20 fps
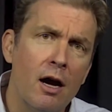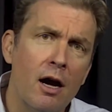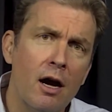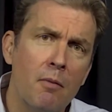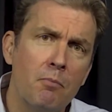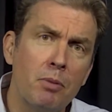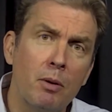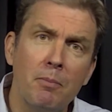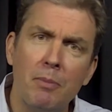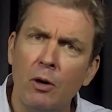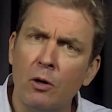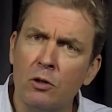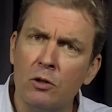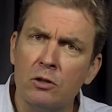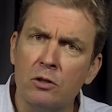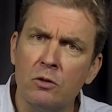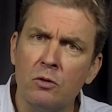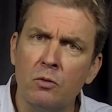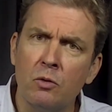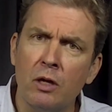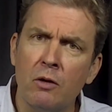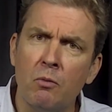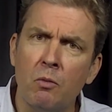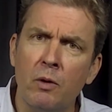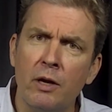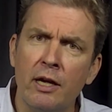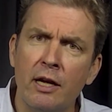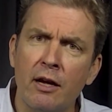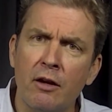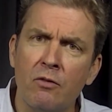proposal that
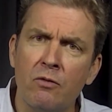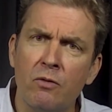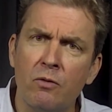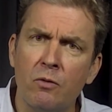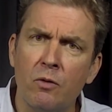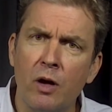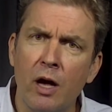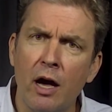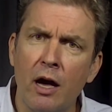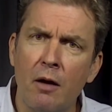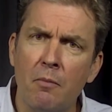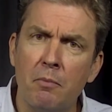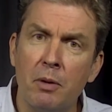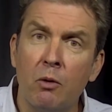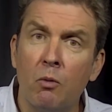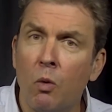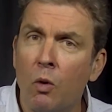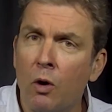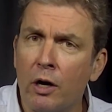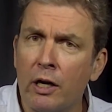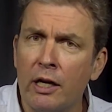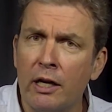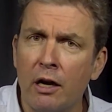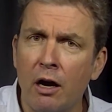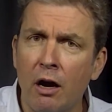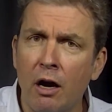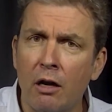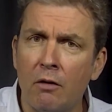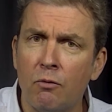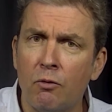we have been working
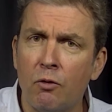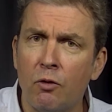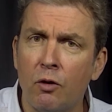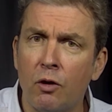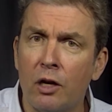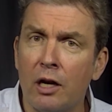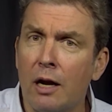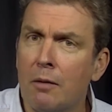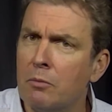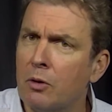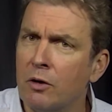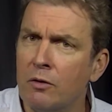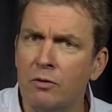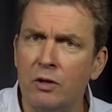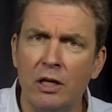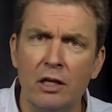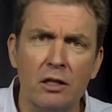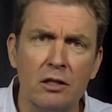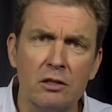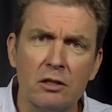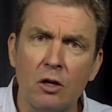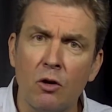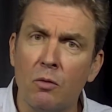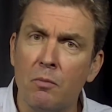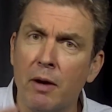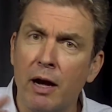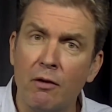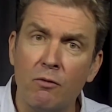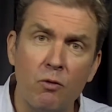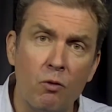on for a number of years, going
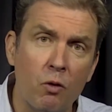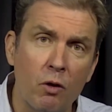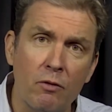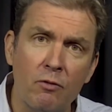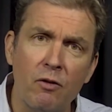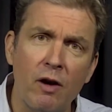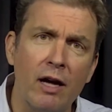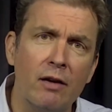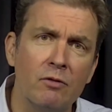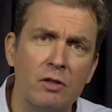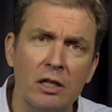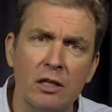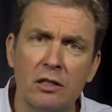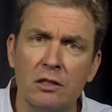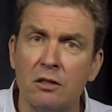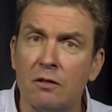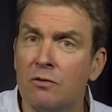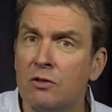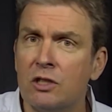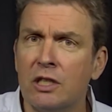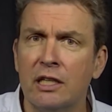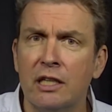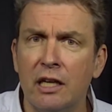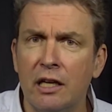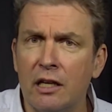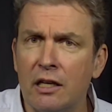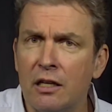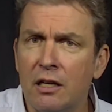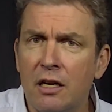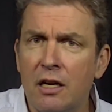back 4 or 5 years, of
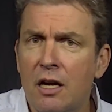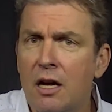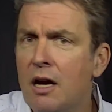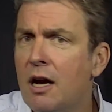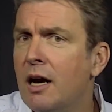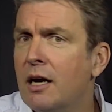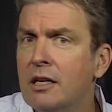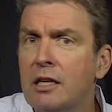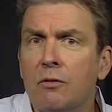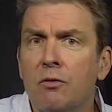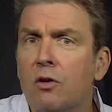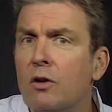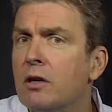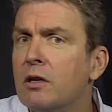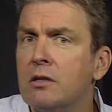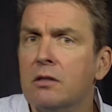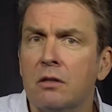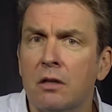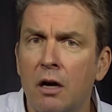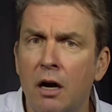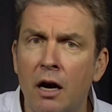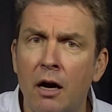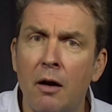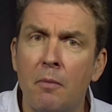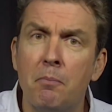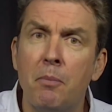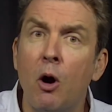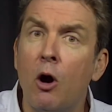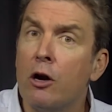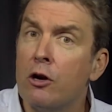seeking a different
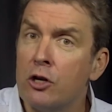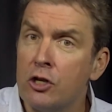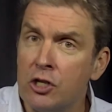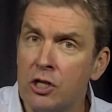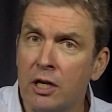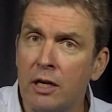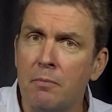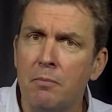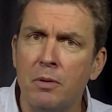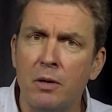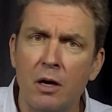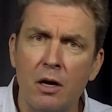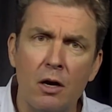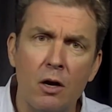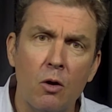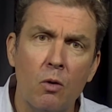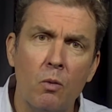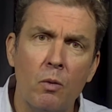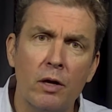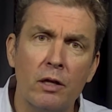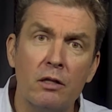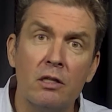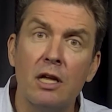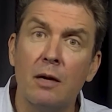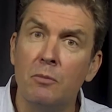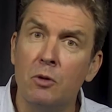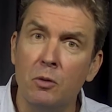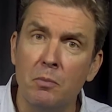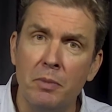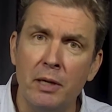partnership with
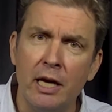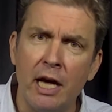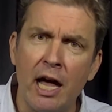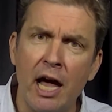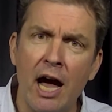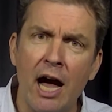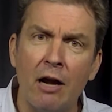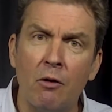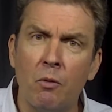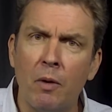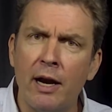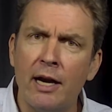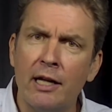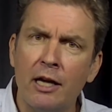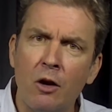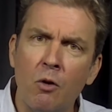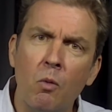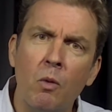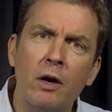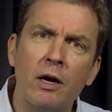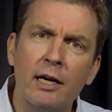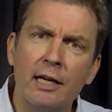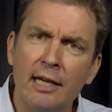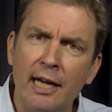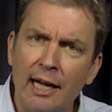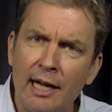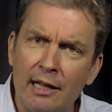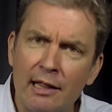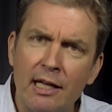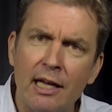WBAI Radio, where,
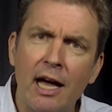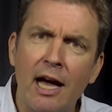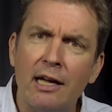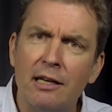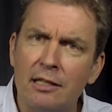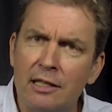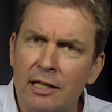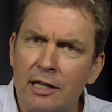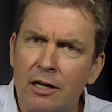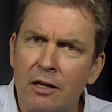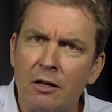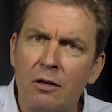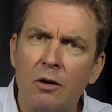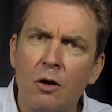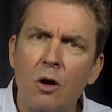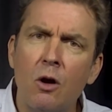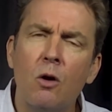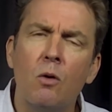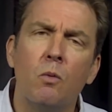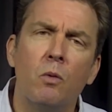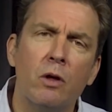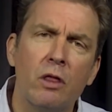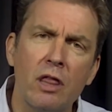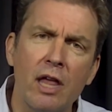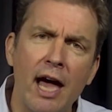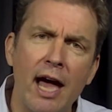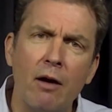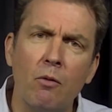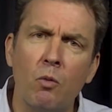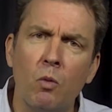again, the idea with
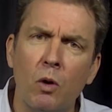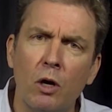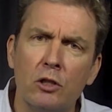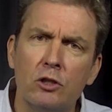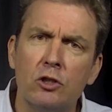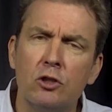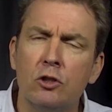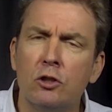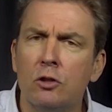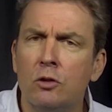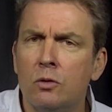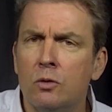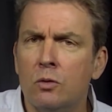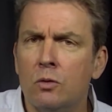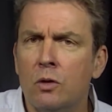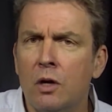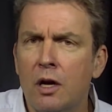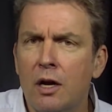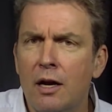that was to